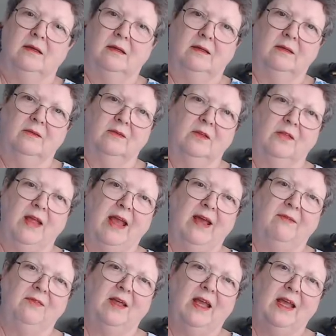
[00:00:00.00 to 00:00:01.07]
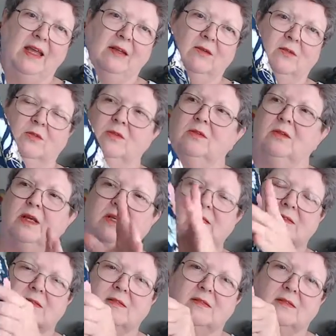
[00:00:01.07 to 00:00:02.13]
so they have the handles, nice
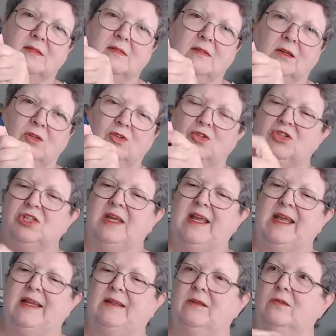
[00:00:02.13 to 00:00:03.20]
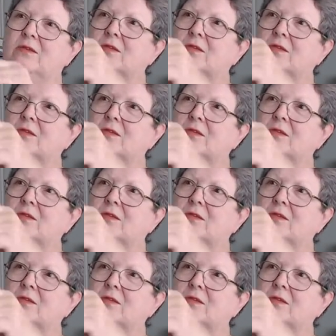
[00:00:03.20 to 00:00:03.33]
cushy handles